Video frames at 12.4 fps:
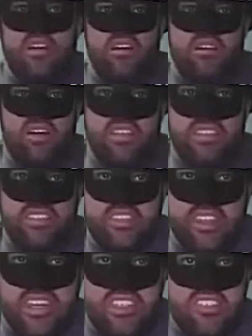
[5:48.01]
Alright, the
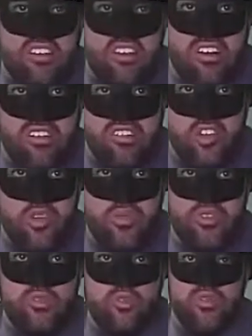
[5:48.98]
dates are
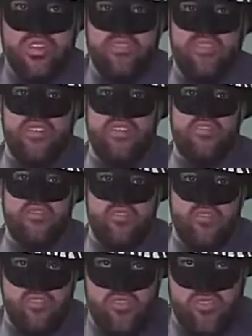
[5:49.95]
October 25th
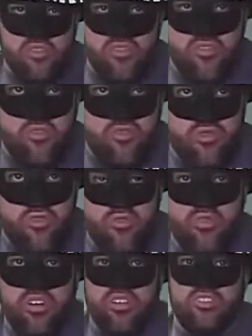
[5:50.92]

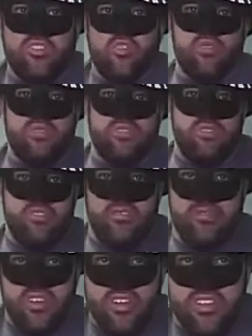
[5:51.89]
through October
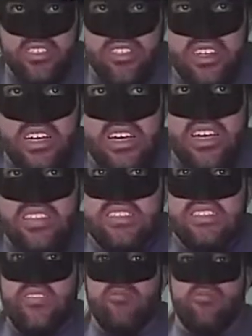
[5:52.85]
31st,
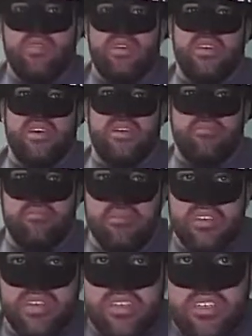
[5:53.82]
7 p.m.
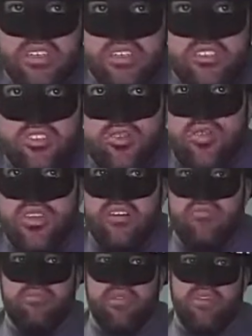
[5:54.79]
to
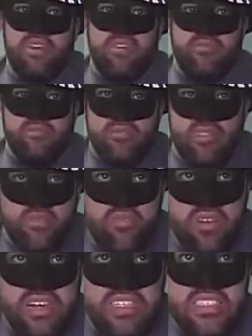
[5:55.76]
11 p.m. The
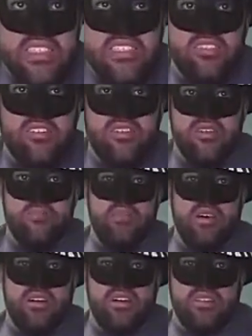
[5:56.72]
price is 30
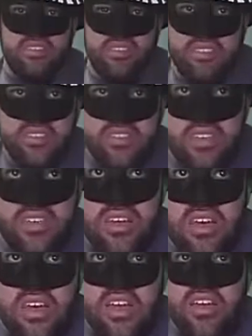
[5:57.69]
bucks
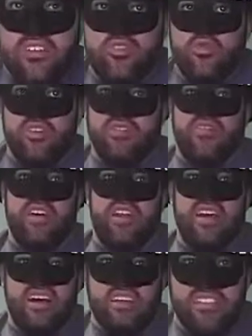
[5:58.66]
and
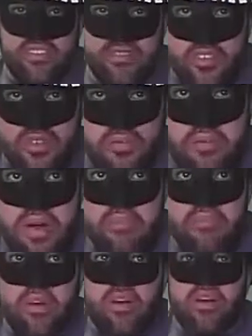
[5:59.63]
$25 if you're a
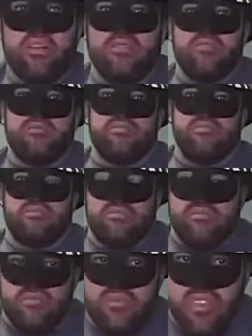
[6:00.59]
member.
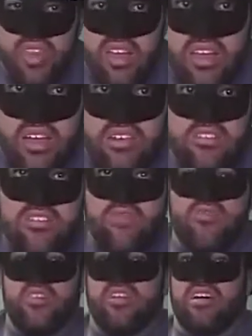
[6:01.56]
So
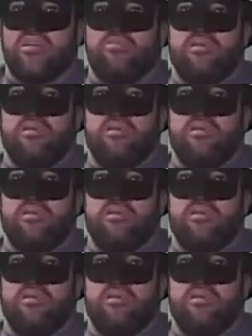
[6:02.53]
if you're like a